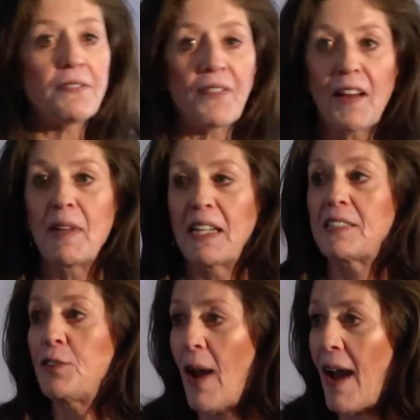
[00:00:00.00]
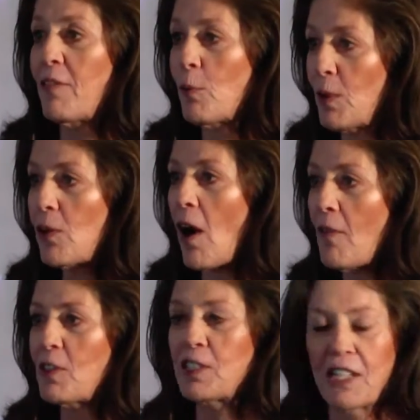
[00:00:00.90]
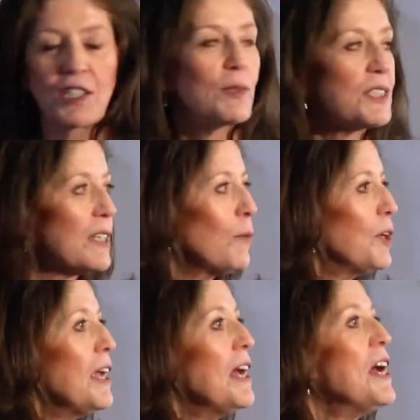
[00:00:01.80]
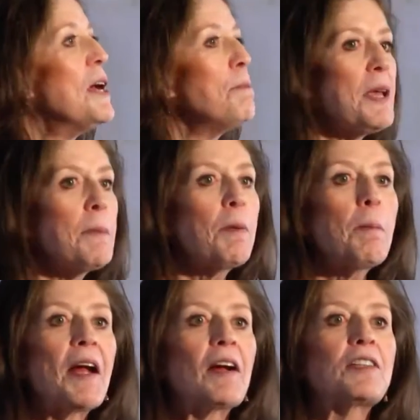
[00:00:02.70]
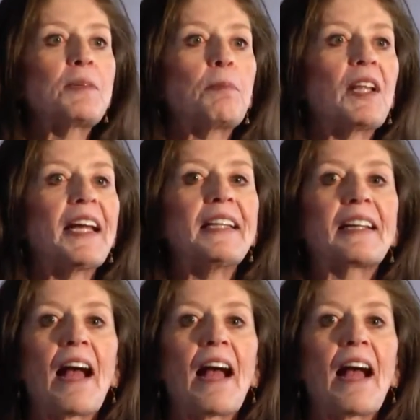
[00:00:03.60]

to 5 minutes to have a real conversation with someone, be prepared to play the